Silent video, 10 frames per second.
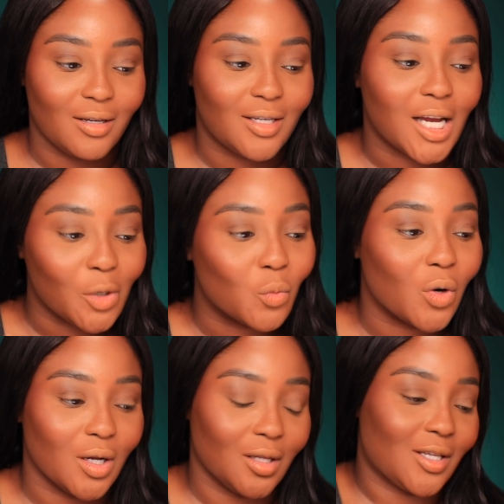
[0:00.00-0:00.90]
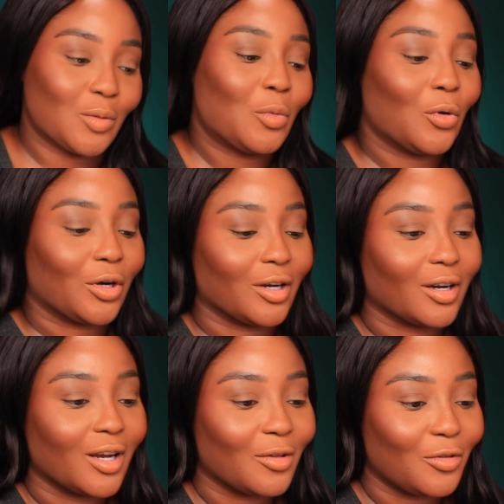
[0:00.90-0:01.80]
day one supporter.
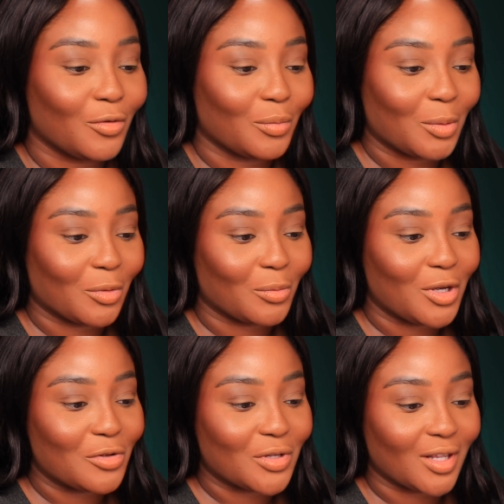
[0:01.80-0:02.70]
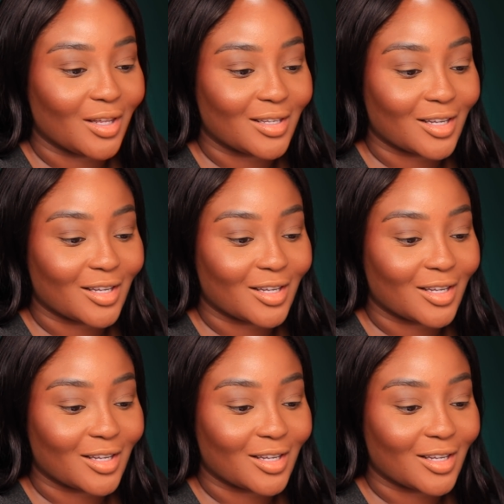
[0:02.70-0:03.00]
If you remember me using this